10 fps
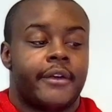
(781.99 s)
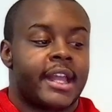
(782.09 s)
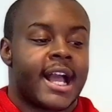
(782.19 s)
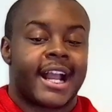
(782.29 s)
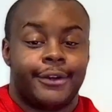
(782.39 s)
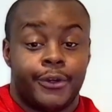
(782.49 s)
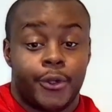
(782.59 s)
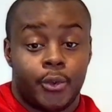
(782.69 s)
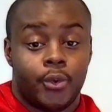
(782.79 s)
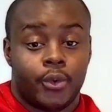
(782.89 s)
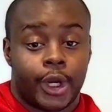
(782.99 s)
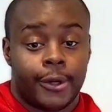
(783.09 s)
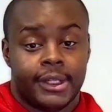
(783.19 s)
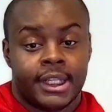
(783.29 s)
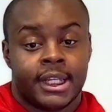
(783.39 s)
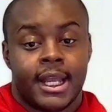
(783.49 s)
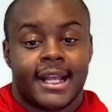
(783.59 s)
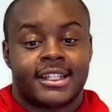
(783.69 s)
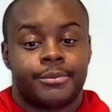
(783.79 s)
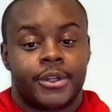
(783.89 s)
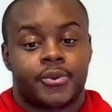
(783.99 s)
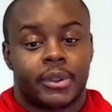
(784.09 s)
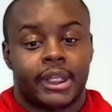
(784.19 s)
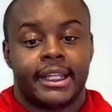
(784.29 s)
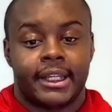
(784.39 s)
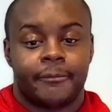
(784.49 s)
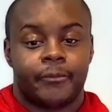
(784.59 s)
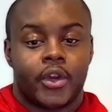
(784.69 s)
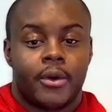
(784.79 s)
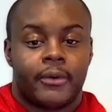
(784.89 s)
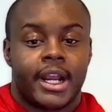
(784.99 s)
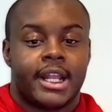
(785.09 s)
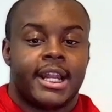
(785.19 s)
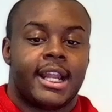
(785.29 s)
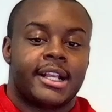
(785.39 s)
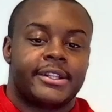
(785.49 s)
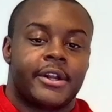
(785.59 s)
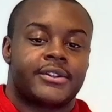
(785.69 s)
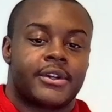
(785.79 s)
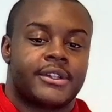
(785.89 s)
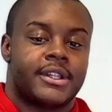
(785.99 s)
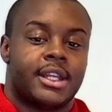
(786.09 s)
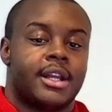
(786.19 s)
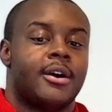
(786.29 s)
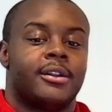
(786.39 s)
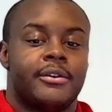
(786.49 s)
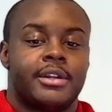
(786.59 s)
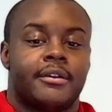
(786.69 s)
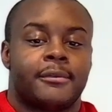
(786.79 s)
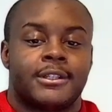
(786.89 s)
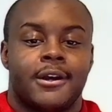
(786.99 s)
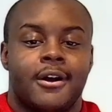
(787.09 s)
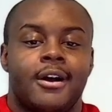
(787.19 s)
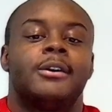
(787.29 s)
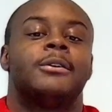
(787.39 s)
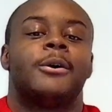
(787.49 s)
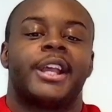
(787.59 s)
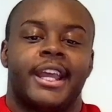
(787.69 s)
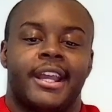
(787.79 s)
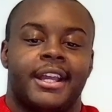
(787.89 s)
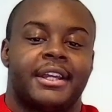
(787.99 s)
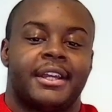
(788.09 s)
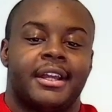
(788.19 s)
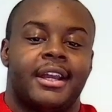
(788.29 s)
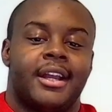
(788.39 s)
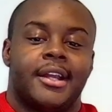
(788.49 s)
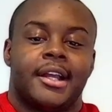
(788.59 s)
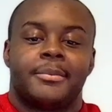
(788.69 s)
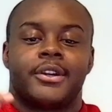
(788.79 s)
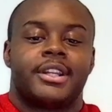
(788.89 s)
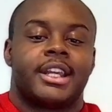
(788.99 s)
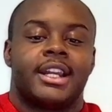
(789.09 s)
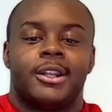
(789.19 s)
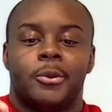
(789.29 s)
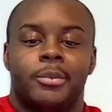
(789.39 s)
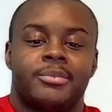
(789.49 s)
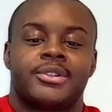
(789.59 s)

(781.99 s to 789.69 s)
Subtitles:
Everything I can do currently that's help desk related, right? Then the next thing I started to see, oh, a little difference. Oh, okay. I'm starting to get a little bit.